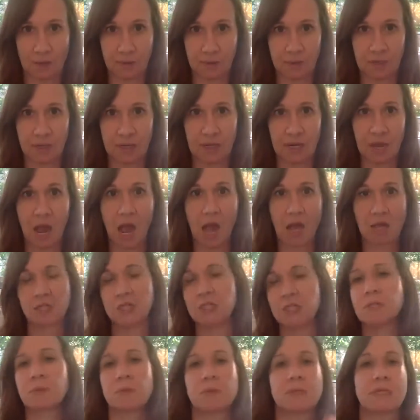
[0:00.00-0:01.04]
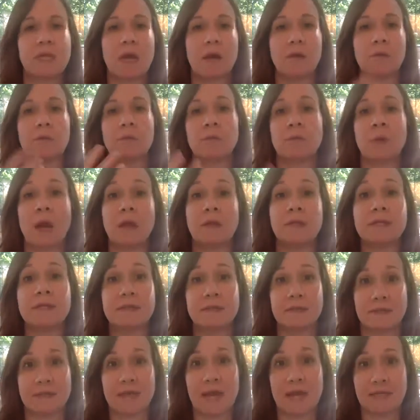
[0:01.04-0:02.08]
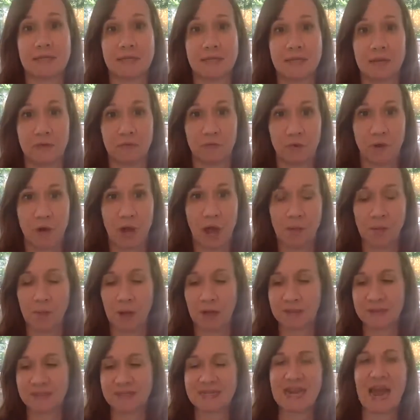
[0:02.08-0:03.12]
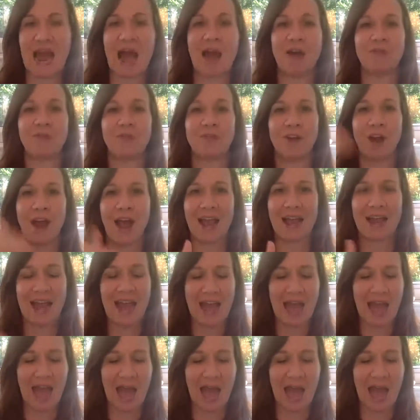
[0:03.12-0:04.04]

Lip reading: concoctions. Once I did testing for 9 months, and after I